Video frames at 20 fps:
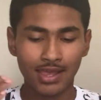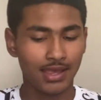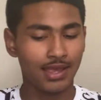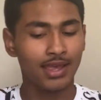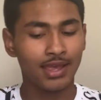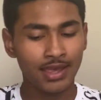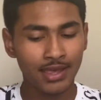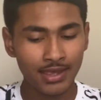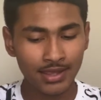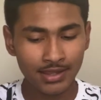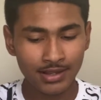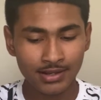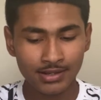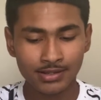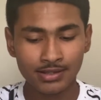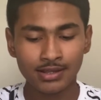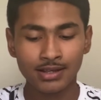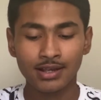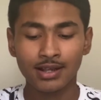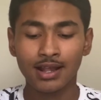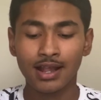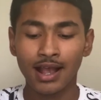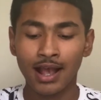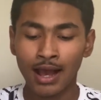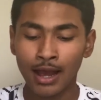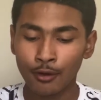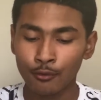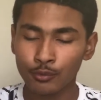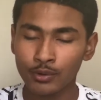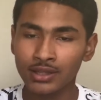And
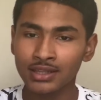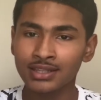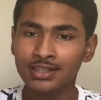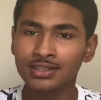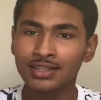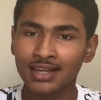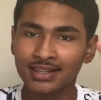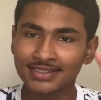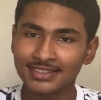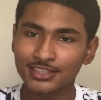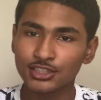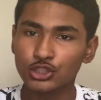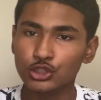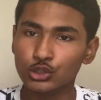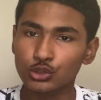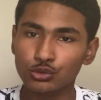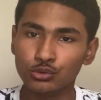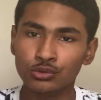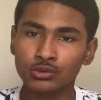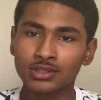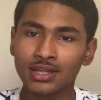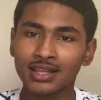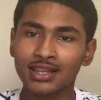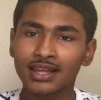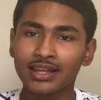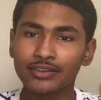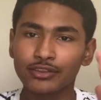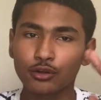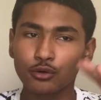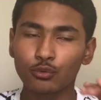I really like these shoes. I
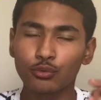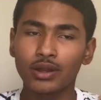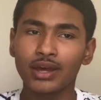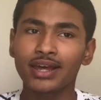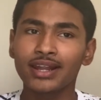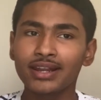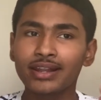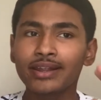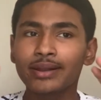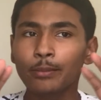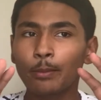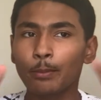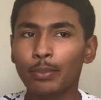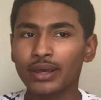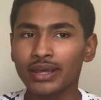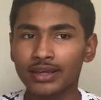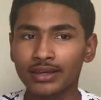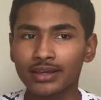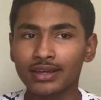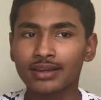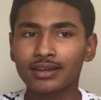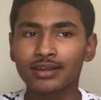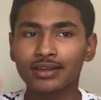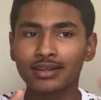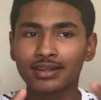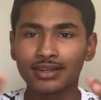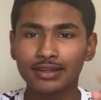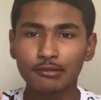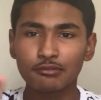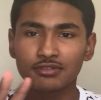like the red and pink.
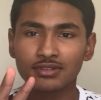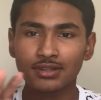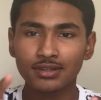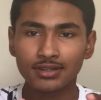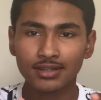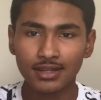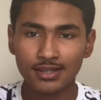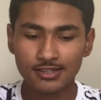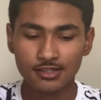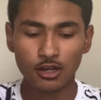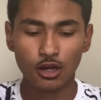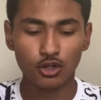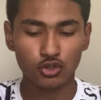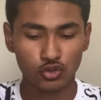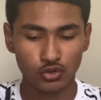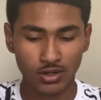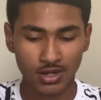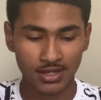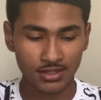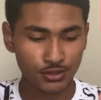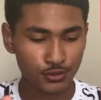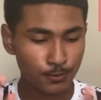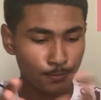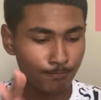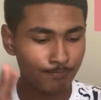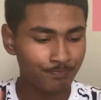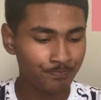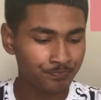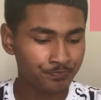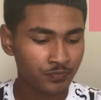Gives it a nice contrast.
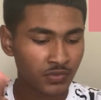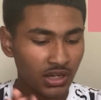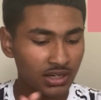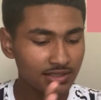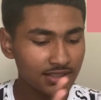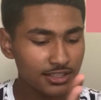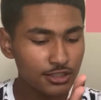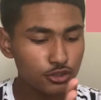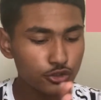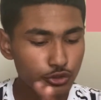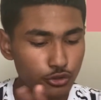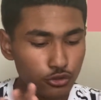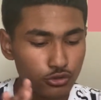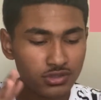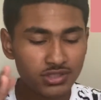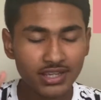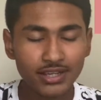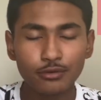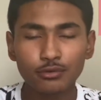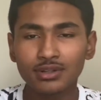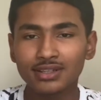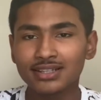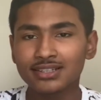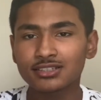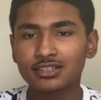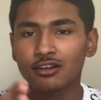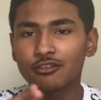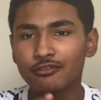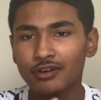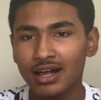These shoes did
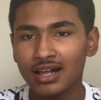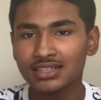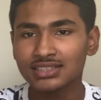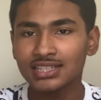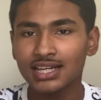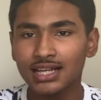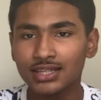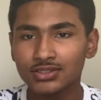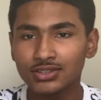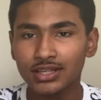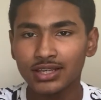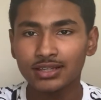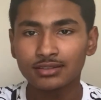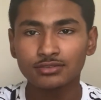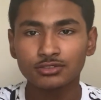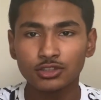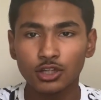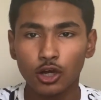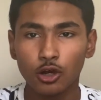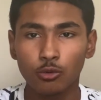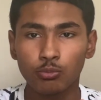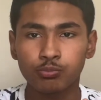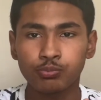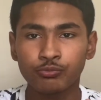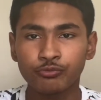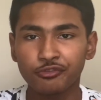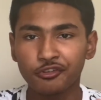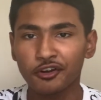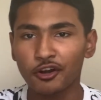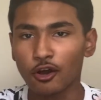release on Valentine's Day, so
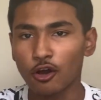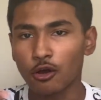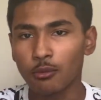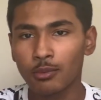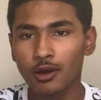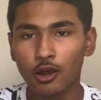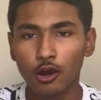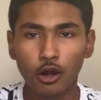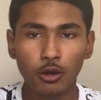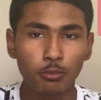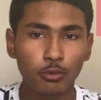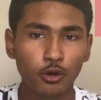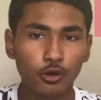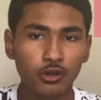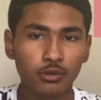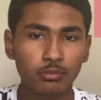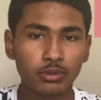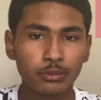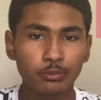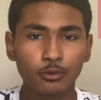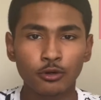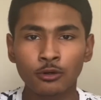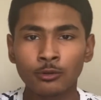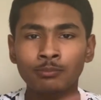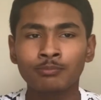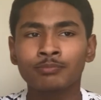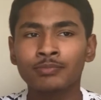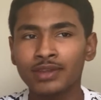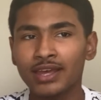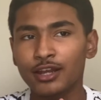for all my heartbroken people,
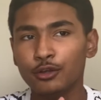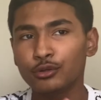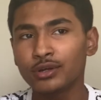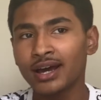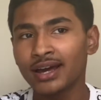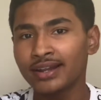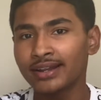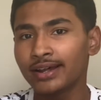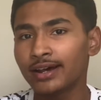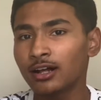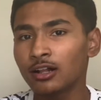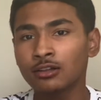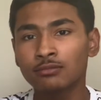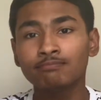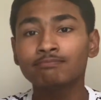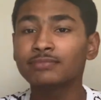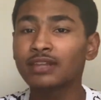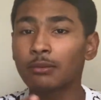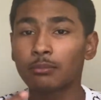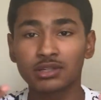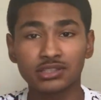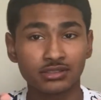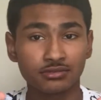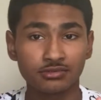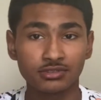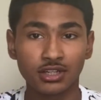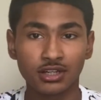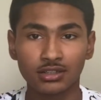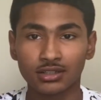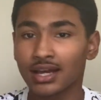you got an L, that must
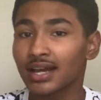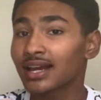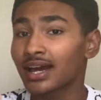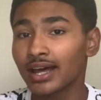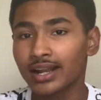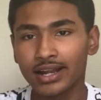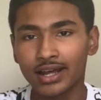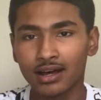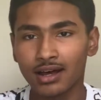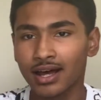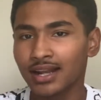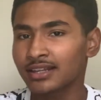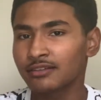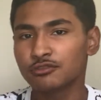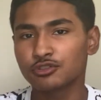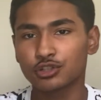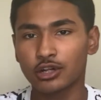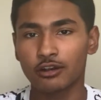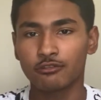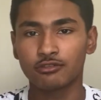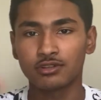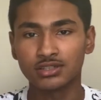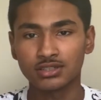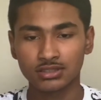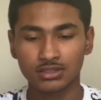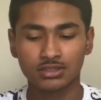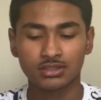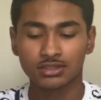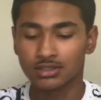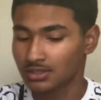have sucked. I got an L. I didn't even try for
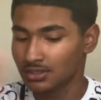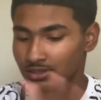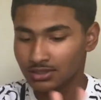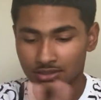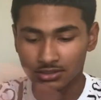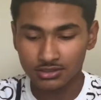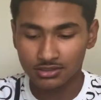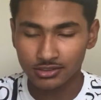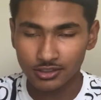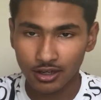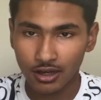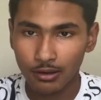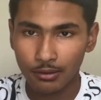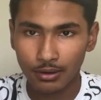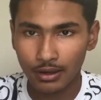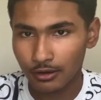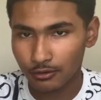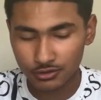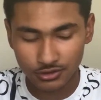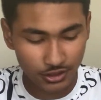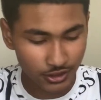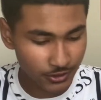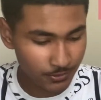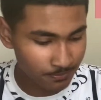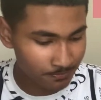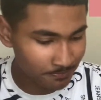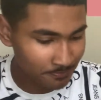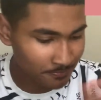these. So I was good.